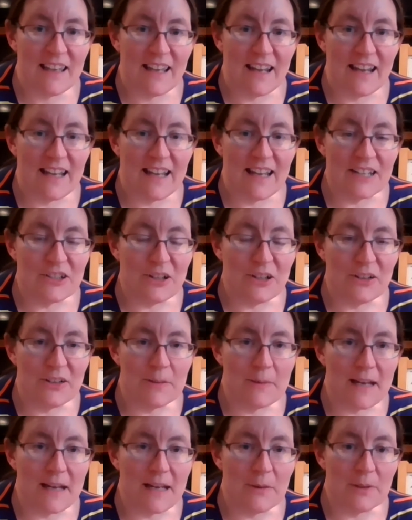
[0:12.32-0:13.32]
and I told
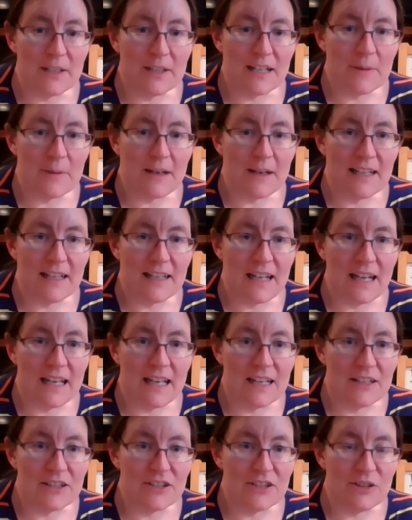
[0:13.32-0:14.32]
them I would come on
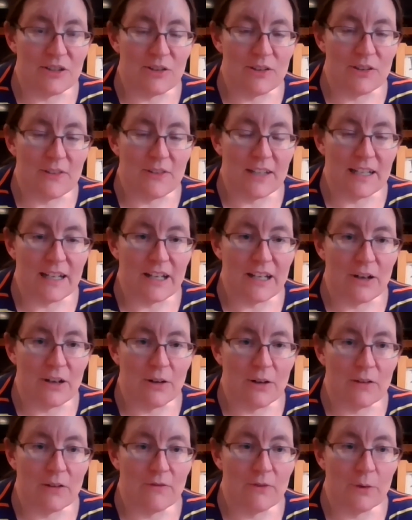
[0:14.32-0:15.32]
and do the
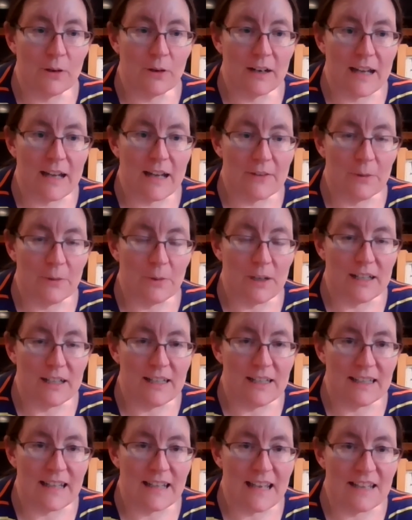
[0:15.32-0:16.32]
video for everyone
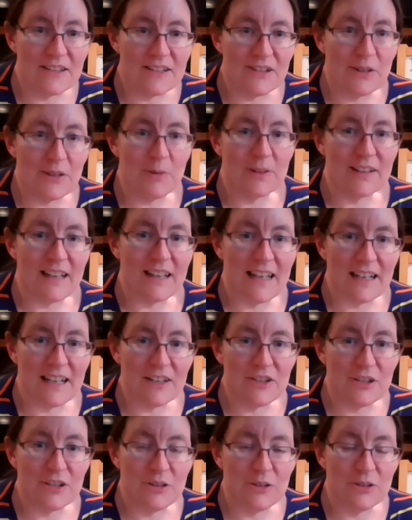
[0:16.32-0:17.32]
in case you would like
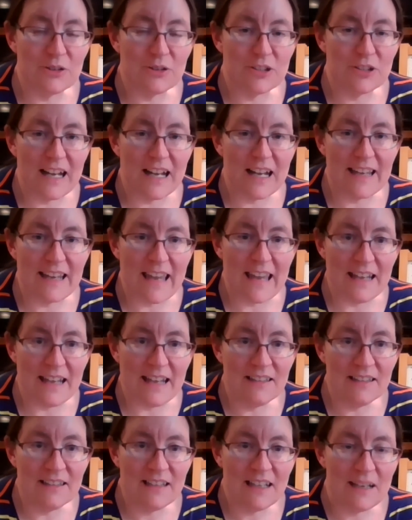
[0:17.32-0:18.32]
to try again,